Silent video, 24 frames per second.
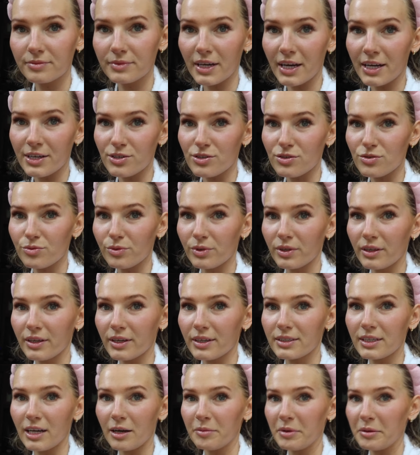I just really
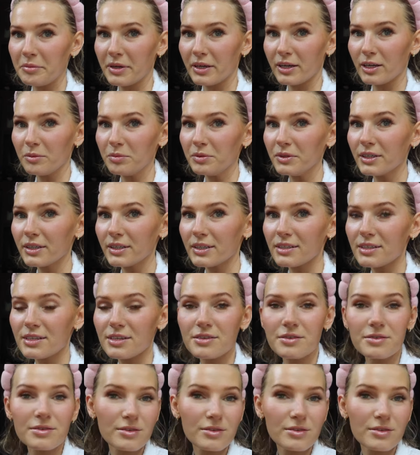liked how my makeup looked,